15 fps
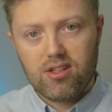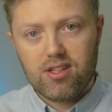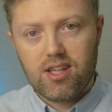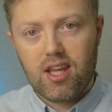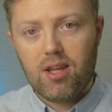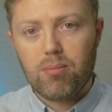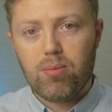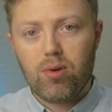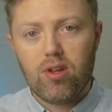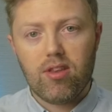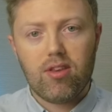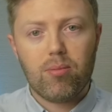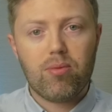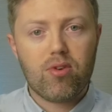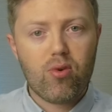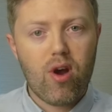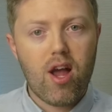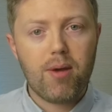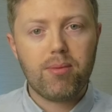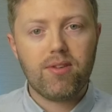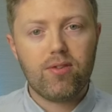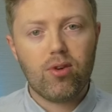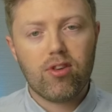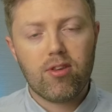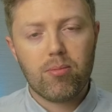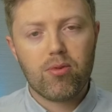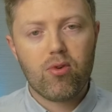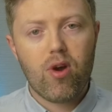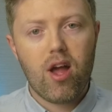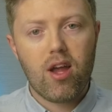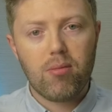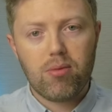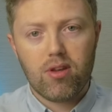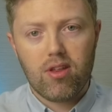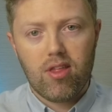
Keep subscribed if you're subscribed.